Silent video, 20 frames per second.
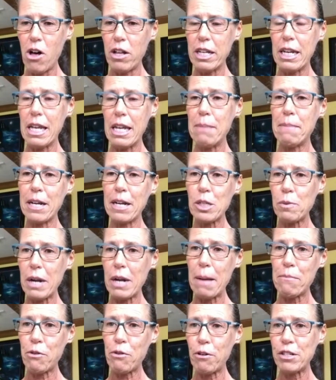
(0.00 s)
And he picks one
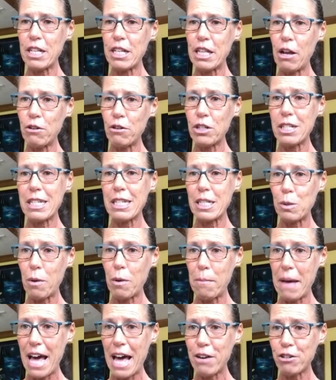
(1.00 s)
up, throws it in the ocean, says, what
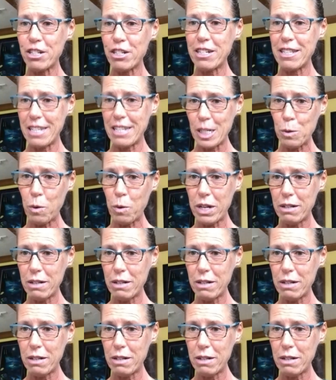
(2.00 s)
matters to this one?